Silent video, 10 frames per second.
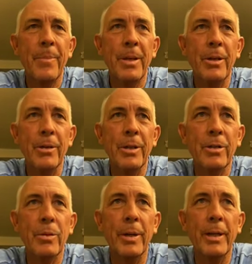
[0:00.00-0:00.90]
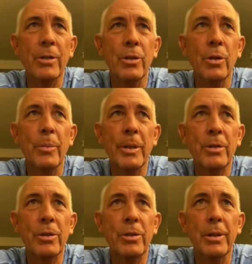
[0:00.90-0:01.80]
you know just create so
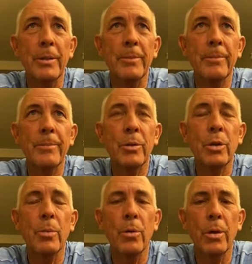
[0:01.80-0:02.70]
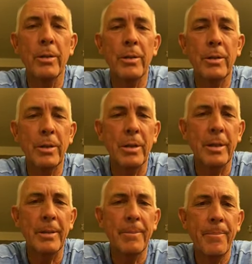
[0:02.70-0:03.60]
much um, turmoil
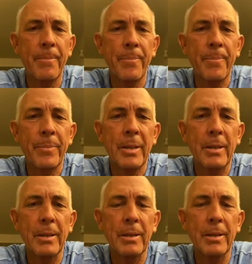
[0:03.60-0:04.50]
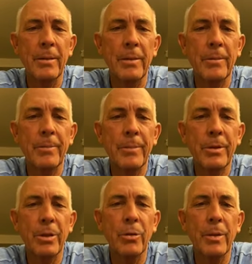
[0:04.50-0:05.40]
internally. and
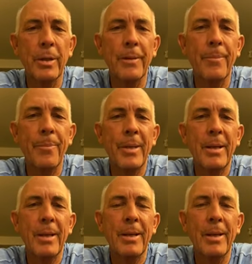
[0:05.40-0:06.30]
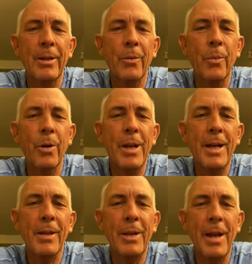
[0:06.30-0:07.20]
so you know, where do you
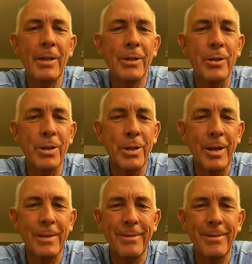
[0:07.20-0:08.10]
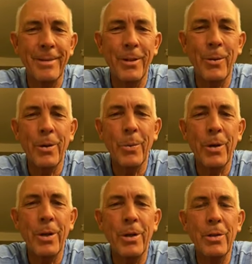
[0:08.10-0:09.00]
get the answers to that? You know, where,
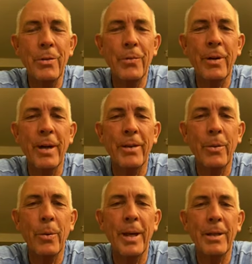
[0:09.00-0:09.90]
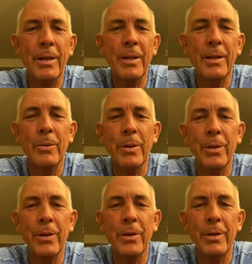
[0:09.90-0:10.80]
where do you find the way to deal
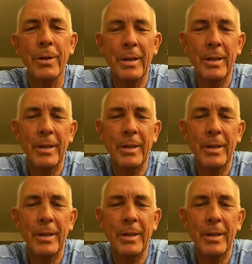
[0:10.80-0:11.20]
with all the,